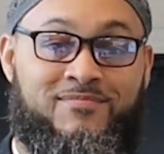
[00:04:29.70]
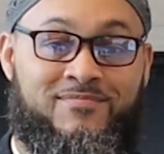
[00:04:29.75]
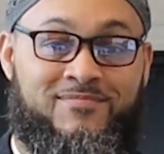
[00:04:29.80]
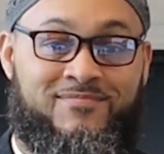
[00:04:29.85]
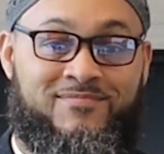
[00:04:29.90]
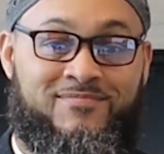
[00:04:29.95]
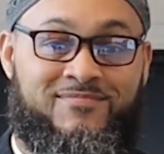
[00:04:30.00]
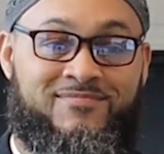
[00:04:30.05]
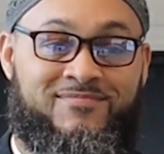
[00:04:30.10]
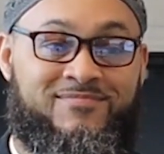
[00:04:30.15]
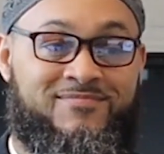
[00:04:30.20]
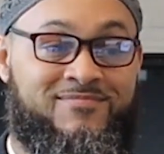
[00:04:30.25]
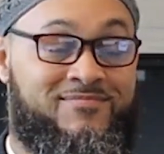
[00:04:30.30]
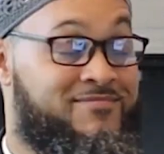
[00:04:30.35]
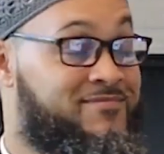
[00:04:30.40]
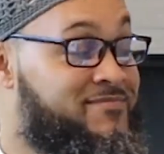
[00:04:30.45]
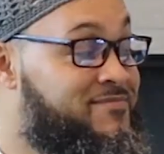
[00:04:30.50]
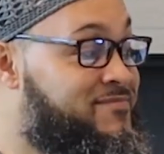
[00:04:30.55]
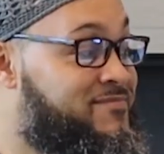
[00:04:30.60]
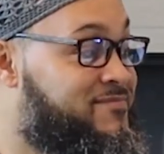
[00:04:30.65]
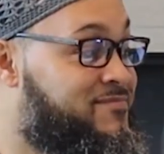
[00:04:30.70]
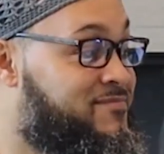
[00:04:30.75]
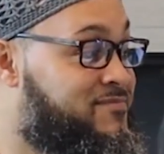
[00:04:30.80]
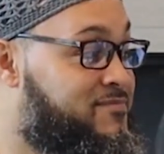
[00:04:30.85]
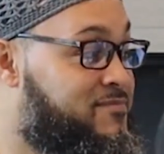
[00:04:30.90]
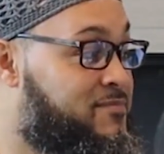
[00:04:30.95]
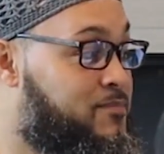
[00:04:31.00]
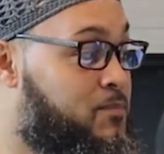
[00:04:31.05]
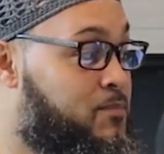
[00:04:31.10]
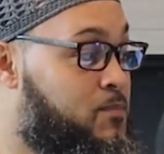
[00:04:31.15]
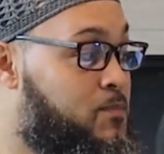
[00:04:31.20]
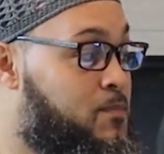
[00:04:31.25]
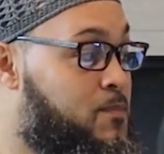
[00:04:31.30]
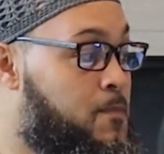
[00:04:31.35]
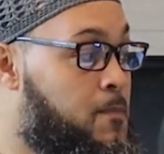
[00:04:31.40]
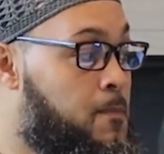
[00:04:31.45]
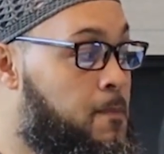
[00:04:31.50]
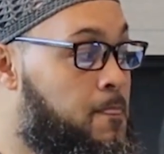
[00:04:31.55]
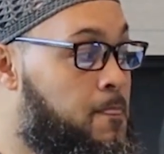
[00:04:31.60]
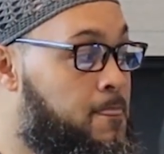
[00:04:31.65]

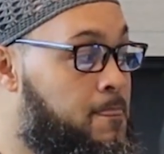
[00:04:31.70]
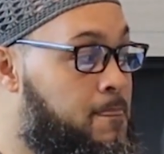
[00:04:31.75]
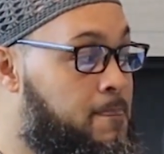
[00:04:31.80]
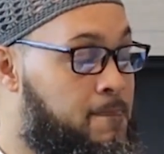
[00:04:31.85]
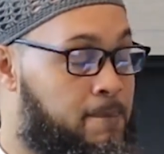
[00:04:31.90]
(silent)